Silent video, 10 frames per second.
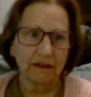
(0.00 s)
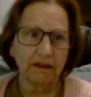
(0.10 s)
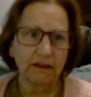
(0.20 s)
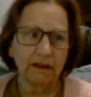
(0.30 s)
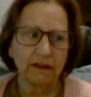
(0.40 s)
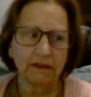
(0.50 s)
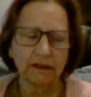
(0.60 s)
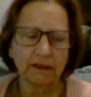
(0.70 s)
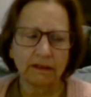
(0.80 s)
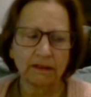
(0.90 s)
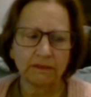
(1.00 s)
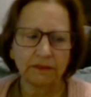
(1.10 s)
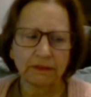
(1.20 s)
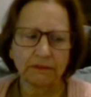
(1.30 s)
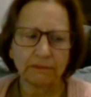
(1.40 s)
of
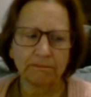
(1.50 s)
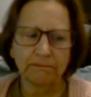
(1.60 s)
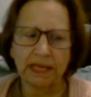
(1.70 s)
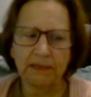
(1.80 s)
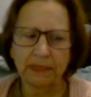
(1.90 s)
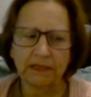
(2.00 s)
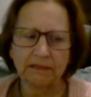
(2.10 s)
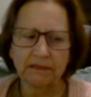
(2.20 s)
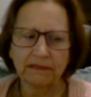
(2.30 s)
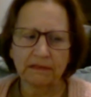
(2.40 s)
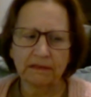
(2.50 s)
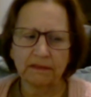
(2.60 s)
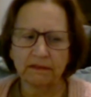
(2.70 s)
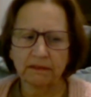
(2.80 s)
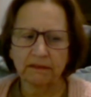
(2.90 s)
maybe it's
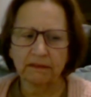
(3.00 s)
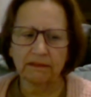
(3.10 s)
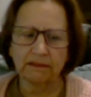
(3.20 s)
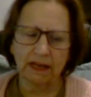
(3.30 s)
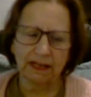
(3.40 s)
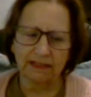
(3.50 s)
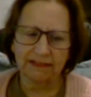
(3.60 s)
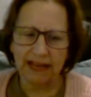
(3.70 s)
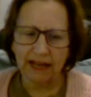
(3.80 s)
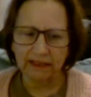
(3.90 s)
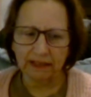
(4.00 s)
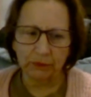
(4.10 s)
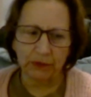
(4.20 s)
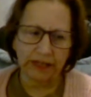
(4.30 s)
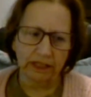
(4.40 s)
not exactly
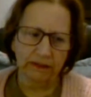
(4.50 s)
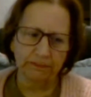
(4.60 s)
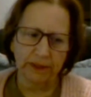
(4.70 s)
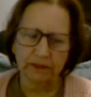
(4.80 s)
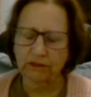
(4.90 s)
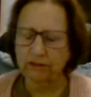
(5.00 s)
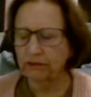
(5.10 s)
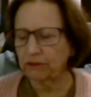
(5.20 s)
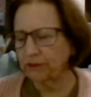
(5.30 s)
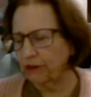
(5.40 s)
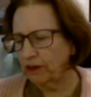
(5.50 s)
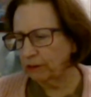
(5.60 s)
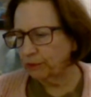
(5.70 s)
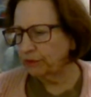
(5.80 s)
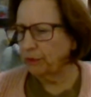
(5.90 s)
right, but you thought
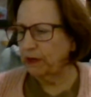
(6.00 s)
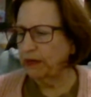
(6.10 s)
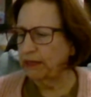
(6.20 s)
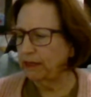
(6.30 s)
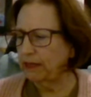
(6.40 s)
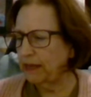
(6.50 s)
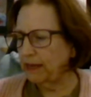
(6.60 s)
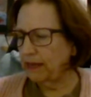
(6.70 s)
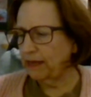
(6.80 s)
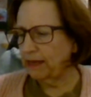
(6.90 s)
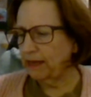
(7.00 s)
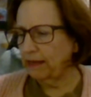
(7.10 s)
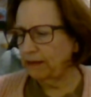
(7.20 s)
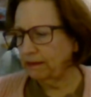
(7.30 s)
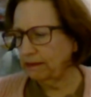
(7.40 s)
it was right.
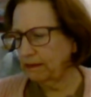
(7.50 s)
And